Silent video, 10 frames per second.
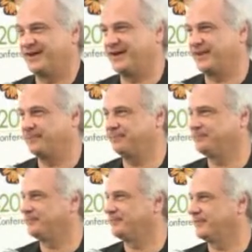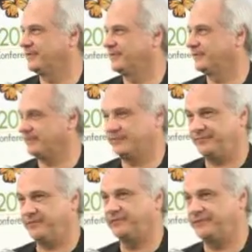the
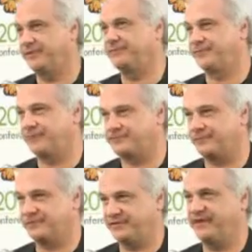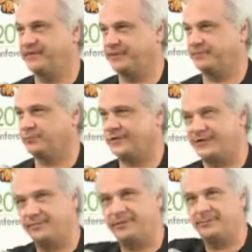very first film footage ever taken of it, we
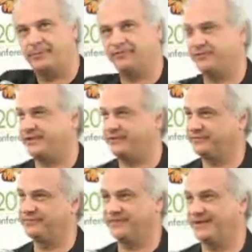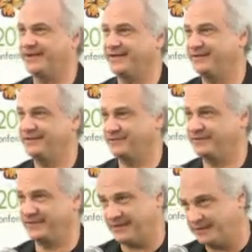had to be about 2,000 feet high in the
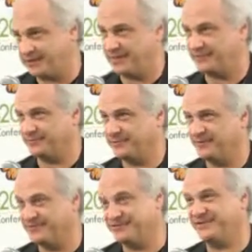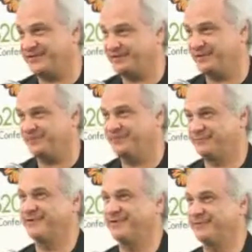air in a helicopter just to get it all
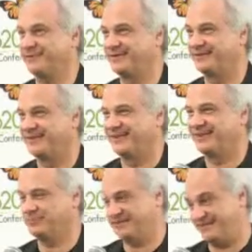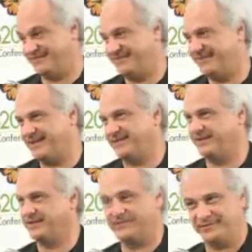in frame. And when they see that
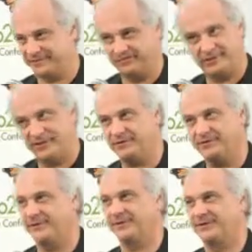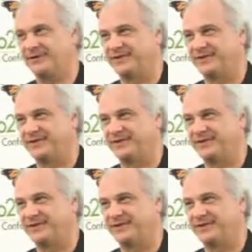thing that doesn't belong there,